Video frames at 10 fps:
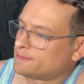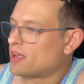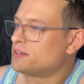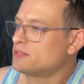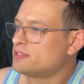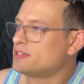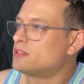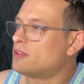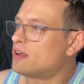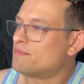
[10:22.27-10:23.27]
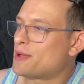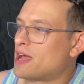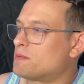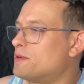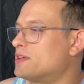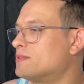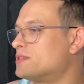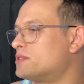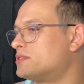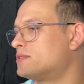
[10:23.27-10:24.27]
I do see a lot of backbudding,
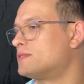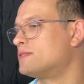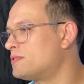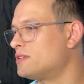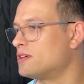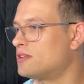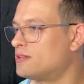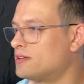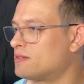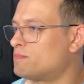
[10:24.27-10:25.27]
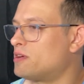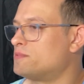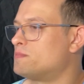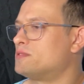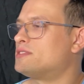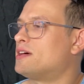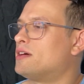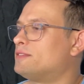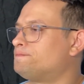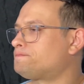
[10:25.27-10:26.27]
which is pretty good. Like, I'm pumped about
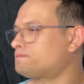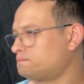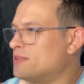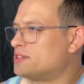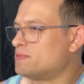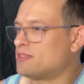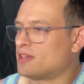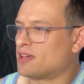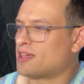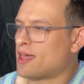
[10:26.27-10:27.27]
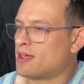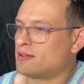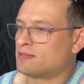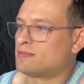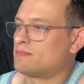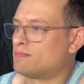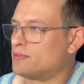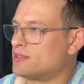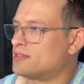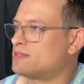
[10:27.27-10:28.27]
that. Makes me think I can
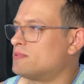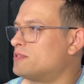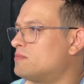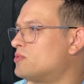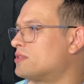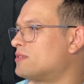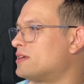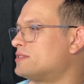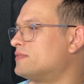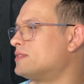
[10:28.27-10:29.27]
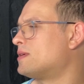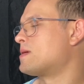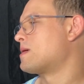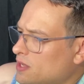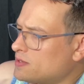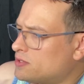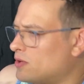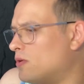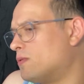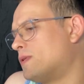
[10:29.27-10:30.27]
prune this a little more aggressively.
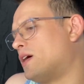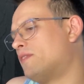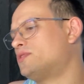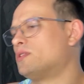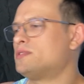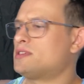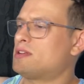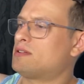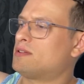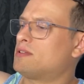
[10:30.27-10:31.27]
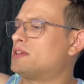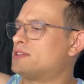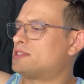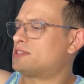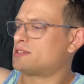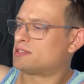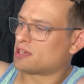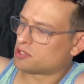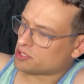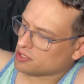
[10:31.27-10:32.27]
So I've chosen this
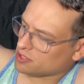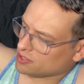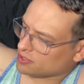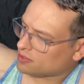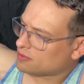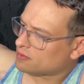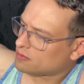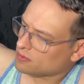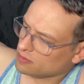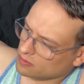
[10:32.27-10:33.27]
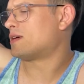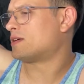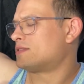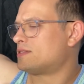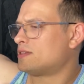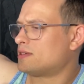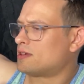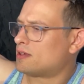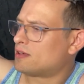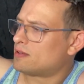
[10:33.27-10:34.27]
section here as
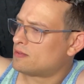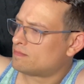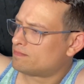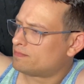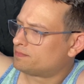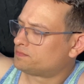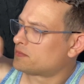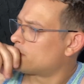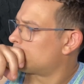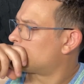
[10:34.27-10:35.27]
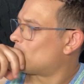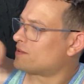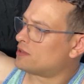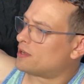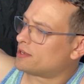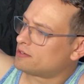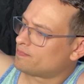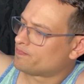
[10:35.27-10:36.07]
the trunk line.